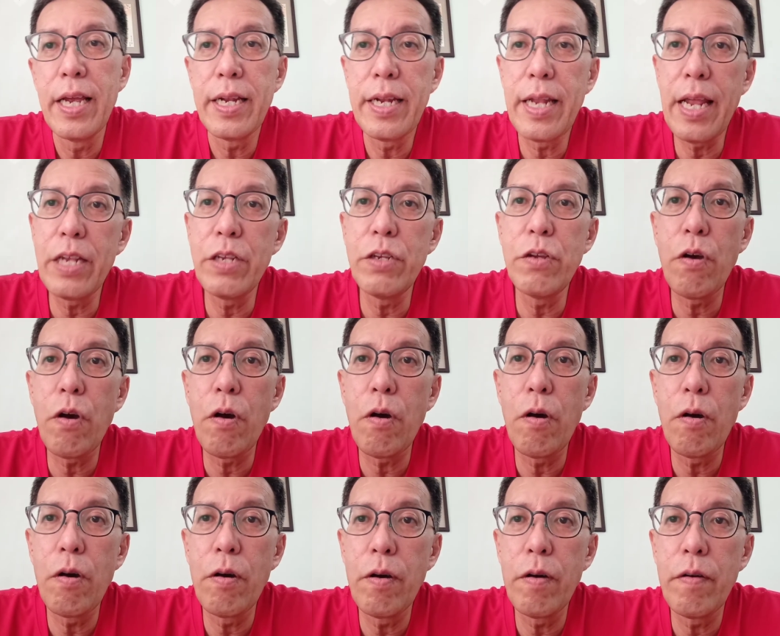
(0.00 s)
then
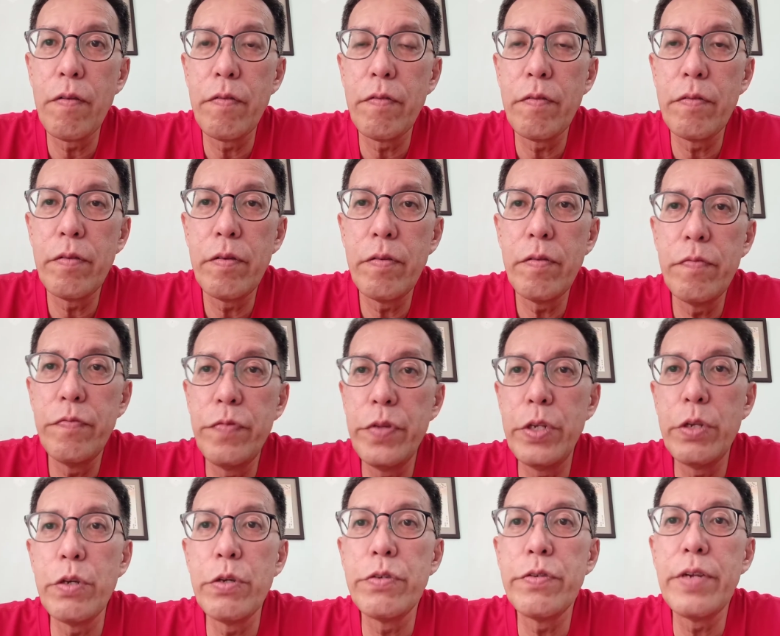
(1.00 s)
your
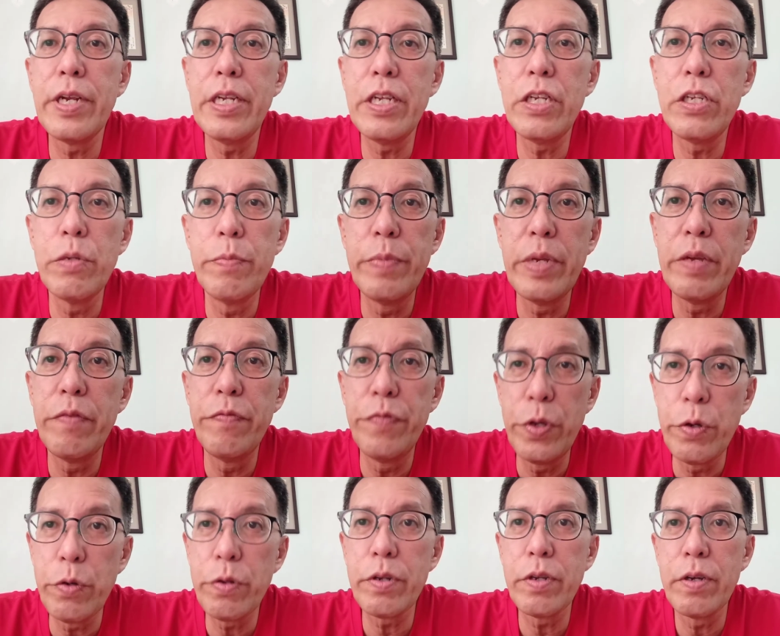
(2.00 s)
video is ready to be
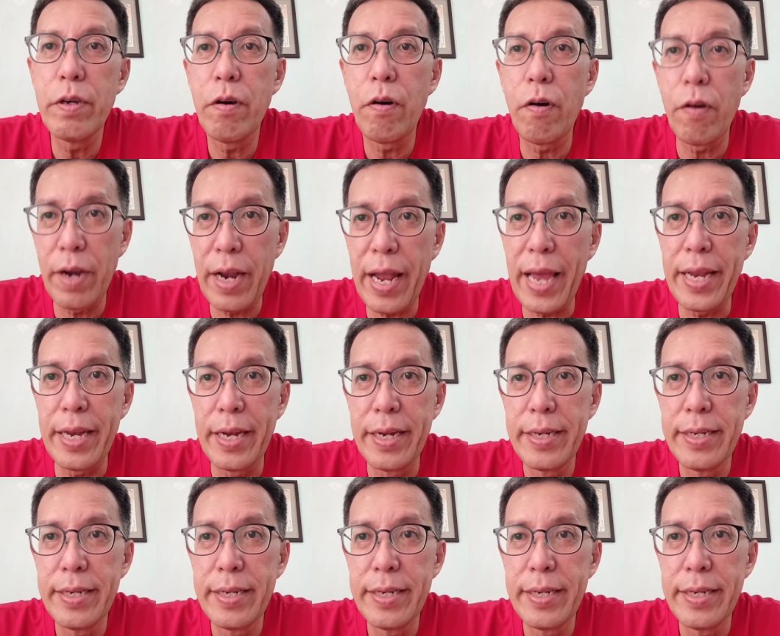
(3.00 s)
viewed online.